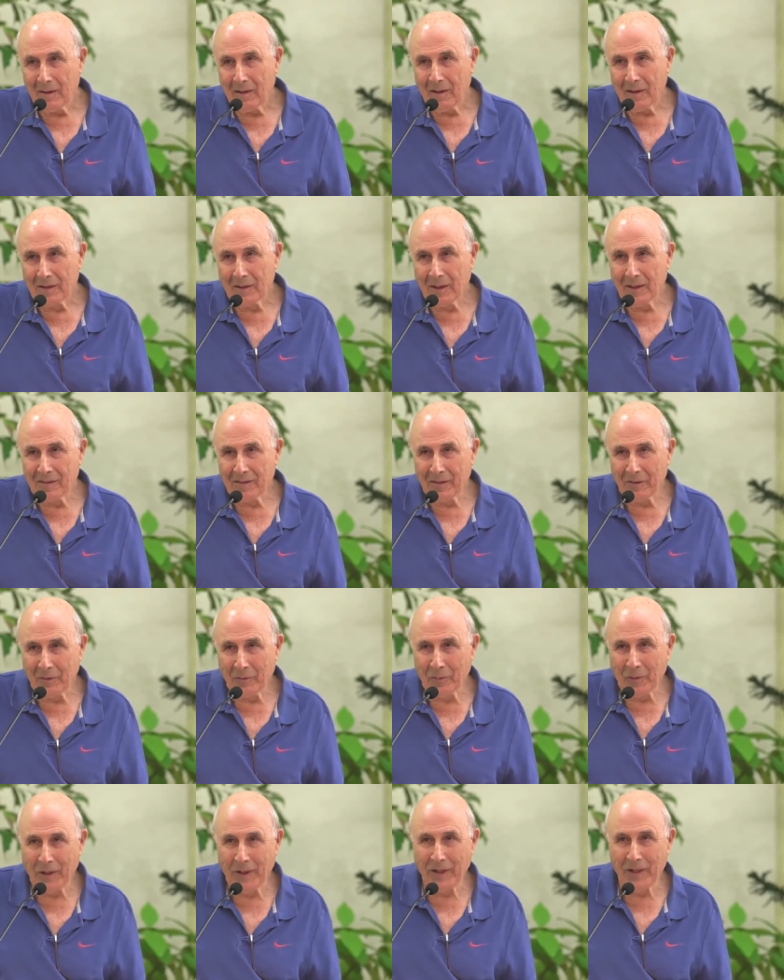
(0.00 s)
I think the
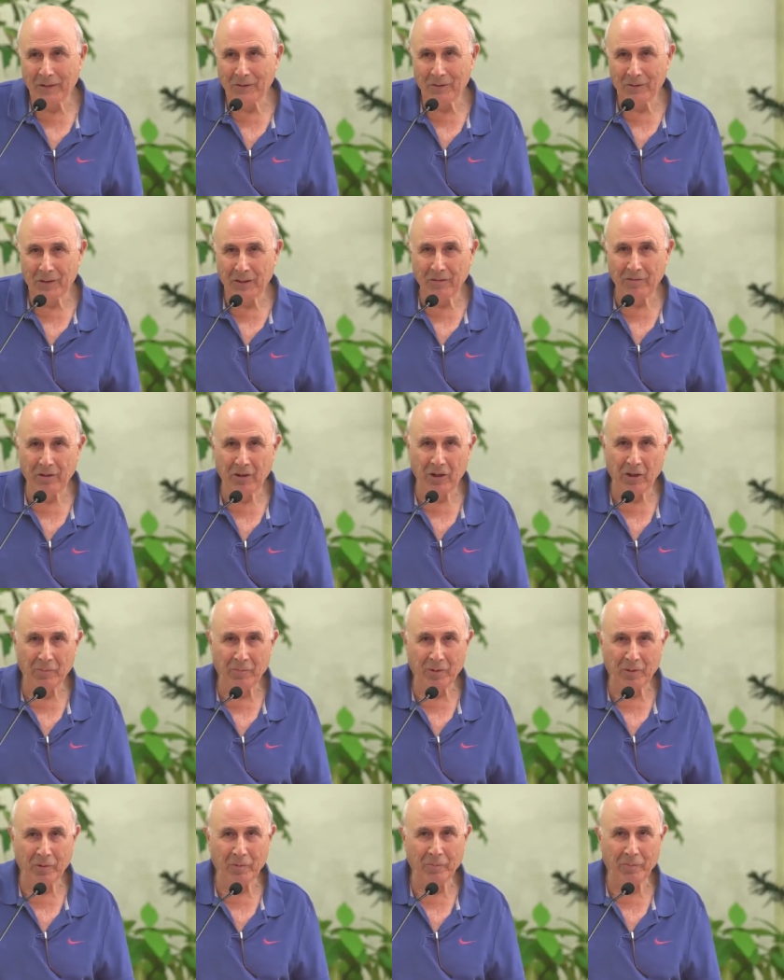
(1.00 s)
way to develop
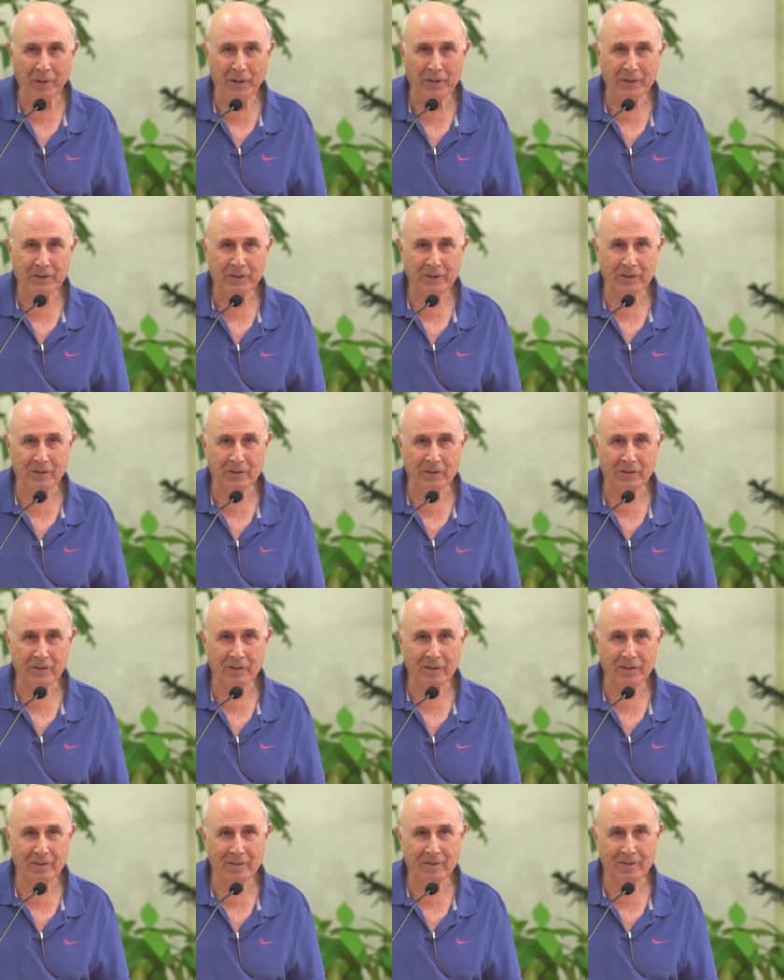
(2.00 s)
compassion
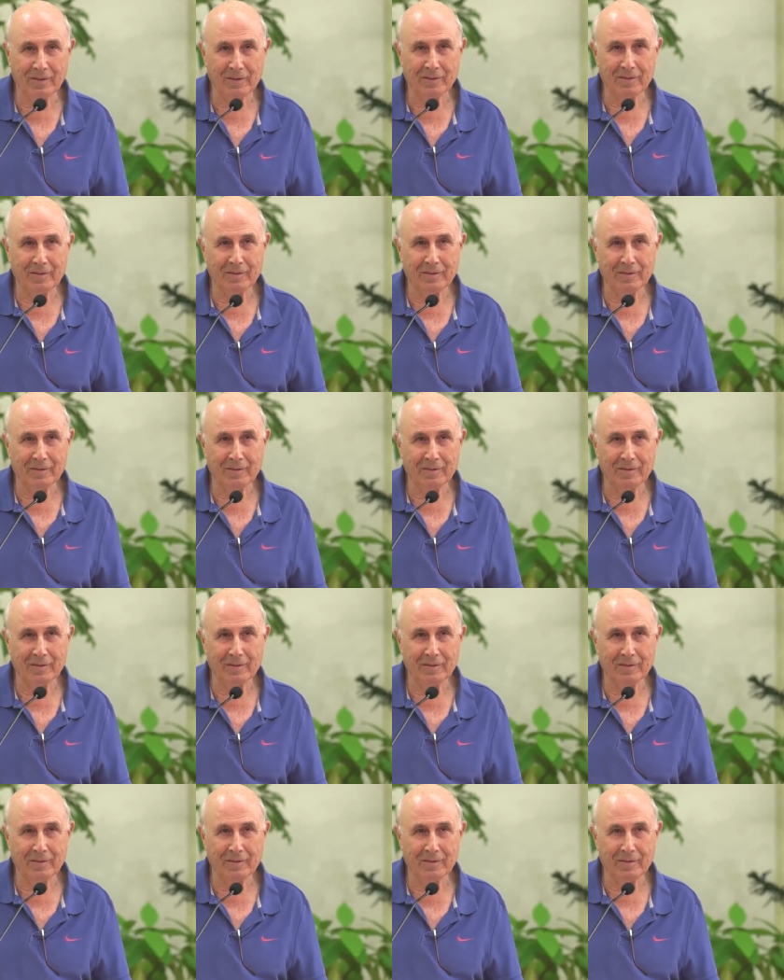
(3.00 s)
is